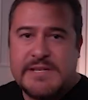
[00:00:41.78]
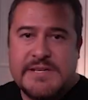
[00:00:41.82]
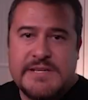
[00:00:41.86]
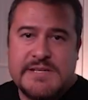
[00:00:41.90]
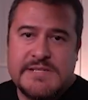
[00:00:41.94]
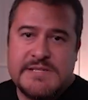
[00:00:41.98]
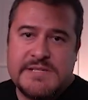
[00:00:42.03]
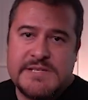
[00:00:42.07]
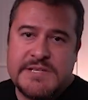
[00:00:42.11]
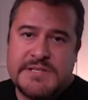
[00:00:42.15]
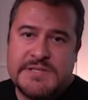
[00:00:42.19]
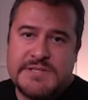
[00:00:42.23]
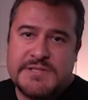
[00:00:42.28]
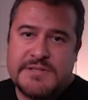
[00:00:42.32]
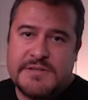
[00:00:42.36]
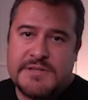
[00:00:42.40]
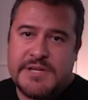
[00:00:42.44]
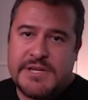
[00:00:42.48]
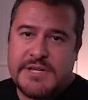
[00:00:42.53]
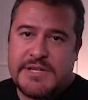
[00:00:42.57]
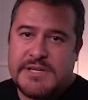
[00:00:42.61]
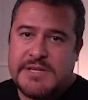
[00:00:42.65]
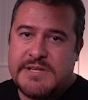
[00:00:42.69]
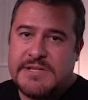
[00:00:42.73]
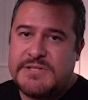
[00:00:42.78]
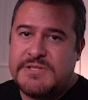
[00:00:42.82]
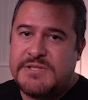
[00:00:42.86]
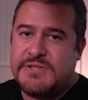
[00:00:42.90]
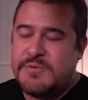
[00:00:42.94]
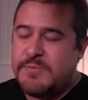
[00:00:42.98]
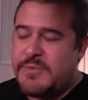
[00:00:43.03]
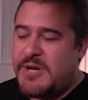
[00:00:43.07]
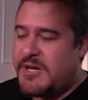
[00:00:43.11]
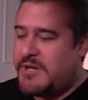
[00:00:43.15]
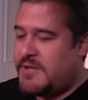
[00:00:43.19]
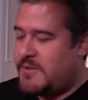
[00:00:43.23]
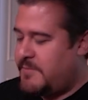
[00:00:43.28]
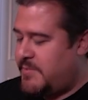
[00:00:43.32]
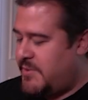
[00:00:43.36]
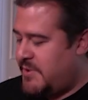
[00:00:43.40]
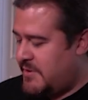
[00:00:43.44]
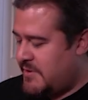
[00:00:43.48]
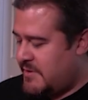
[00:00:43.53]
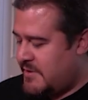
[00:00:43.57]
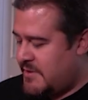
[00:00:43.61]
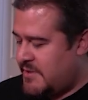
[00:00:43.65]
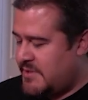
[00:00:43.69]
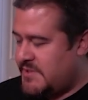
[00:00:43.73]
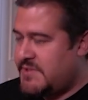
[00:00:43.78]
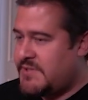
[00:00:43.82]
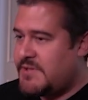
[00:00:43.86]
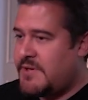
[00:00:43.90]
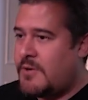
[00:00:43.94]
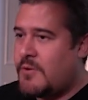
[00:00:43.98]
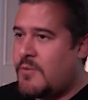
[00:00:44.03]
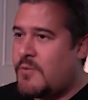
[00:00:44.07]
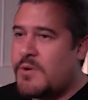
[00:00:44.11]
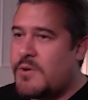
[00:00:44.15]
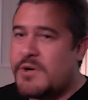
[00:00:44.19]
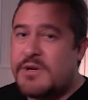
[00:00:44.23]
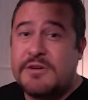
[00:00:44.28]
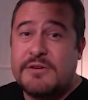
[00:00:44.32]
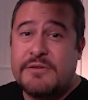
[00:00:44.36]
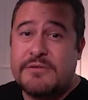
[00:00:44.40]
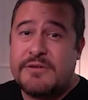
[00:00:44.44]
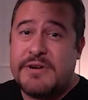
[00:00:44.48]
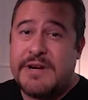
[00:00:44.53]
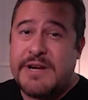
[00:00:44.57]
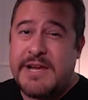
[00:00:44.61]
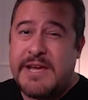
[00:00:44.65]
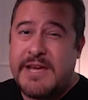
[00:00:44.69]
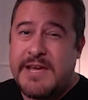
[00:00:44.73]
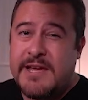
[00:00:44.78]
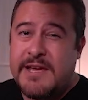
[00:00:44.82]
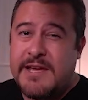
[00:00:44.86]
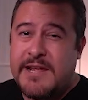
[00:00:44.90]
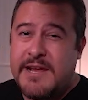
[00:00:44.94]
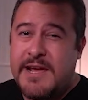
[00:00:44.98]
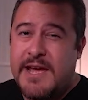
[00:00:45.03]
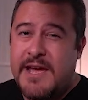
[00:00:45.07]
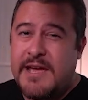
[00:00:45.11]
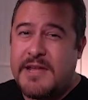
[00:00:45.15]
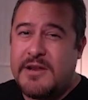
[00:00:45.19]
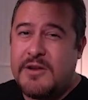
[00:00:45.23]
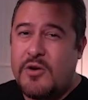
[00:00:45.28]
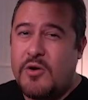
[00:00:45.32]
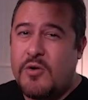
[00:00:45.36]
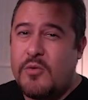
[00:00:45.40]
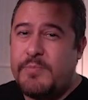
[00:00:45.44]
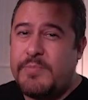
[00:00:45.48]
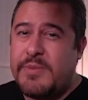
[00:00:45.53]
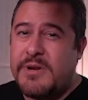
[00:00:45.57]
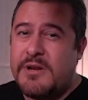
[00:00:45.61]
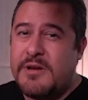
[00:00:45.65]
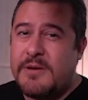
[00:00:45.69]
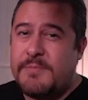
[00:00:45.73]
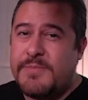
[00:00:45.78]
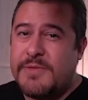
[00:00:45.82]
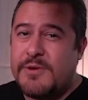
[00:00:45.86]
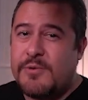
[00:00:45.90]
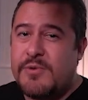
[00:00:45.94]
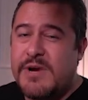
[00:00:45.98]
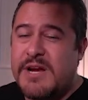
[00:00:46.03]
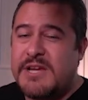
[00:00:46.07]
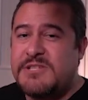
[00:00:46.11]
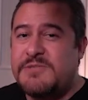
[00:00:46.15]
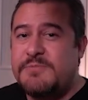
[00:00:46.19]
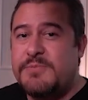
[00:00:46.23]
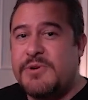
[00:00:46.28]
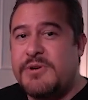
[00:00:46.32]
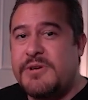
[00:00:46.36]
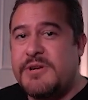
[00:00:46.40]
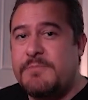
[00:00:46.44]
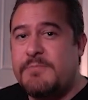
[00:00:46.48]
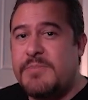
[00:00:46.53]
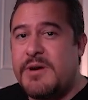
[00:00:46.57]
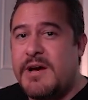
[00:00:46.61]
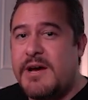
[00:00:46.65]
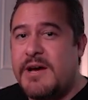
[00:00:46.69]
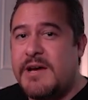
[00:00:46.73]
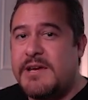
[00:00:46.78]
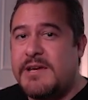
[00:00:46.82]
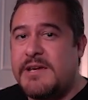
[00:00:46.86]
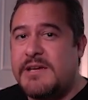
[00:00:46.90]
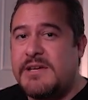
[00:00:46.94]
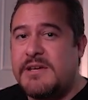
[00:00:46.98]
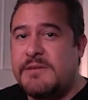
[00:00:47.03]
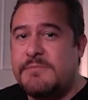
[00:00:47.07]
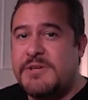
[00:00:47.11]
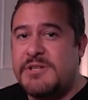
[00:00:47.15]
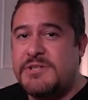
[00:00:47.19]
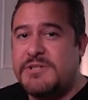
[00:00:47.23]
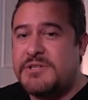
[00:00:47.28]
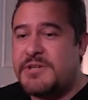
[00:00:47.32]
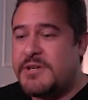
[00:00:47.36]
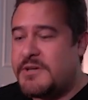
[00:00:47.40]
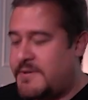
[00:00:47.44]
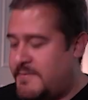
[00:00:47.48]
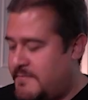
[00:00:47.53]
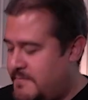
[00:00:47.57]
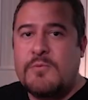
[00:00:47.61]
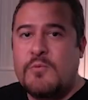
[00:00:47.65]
is inserted into my computer, so we're gonna go ahead and open up the Raspberry Pi imager.